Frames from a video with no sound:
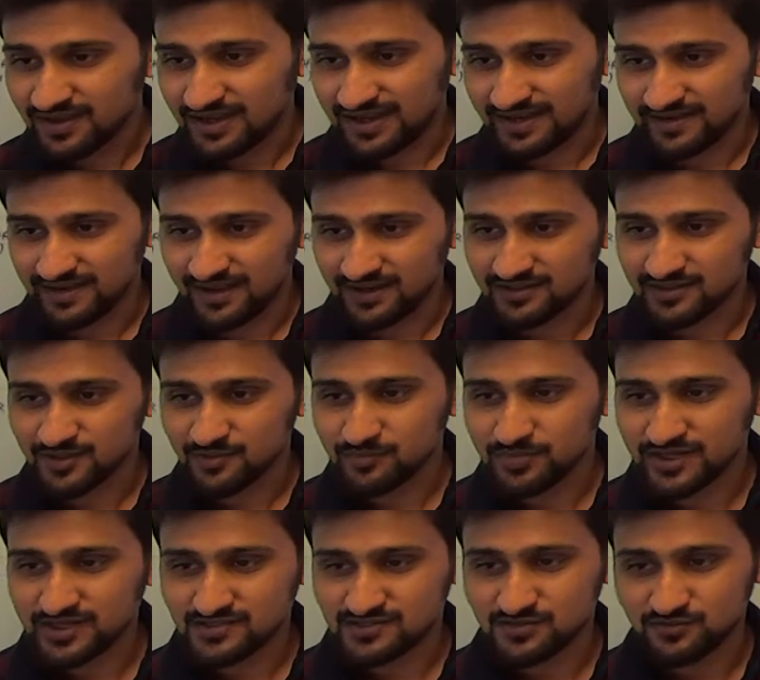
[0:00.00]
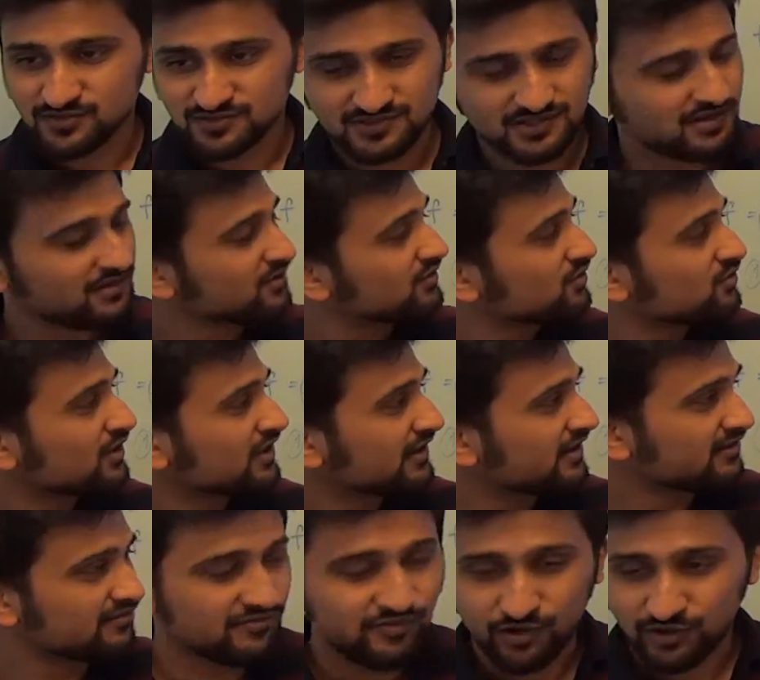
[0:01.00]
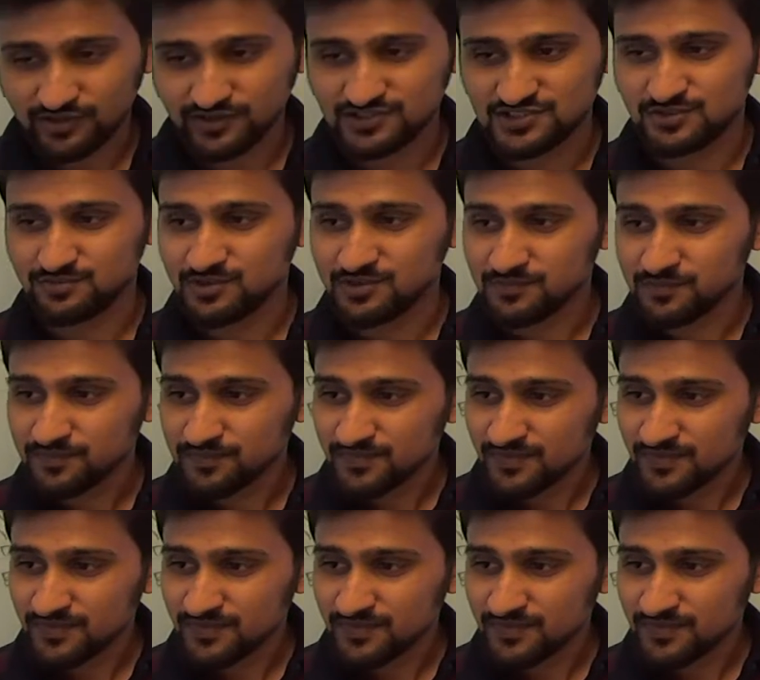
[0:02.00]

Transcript: and uncompressed it was around 240 GB.